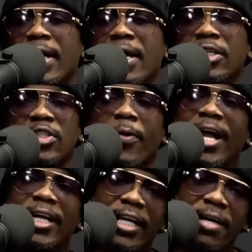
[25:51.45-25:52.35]
So I
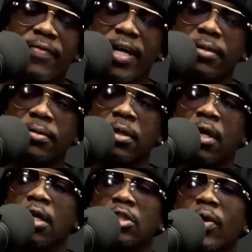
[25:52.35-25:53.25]
love it.
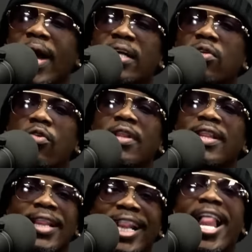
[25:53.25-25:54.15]
So I don't
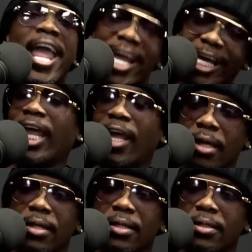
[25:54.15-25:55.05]
like
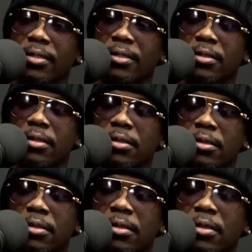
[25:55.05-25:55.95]

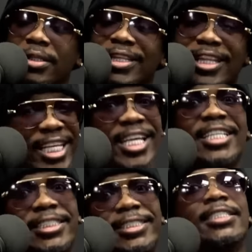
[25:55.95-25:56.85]

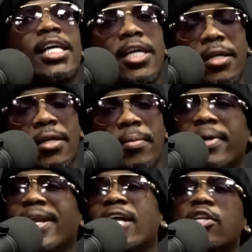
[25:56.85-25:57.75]
this, but
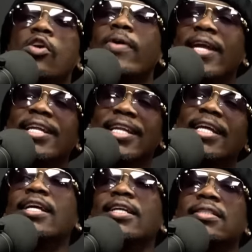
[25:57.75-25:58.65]
I know it
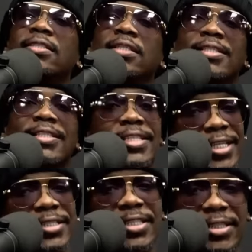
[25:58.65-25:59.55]
is
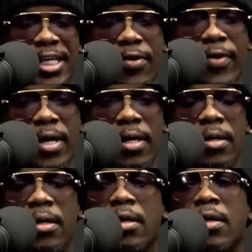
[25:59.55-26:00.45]
necessary
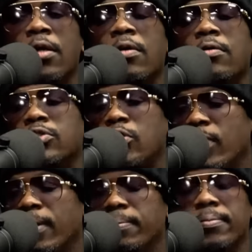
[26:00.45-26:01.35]
to
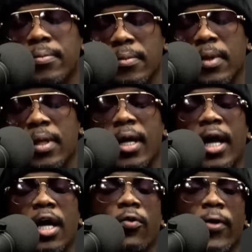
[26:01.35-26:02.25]
a, a
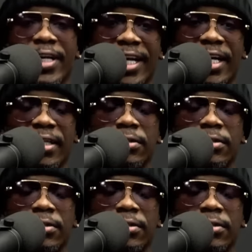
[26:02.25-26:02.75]
great end.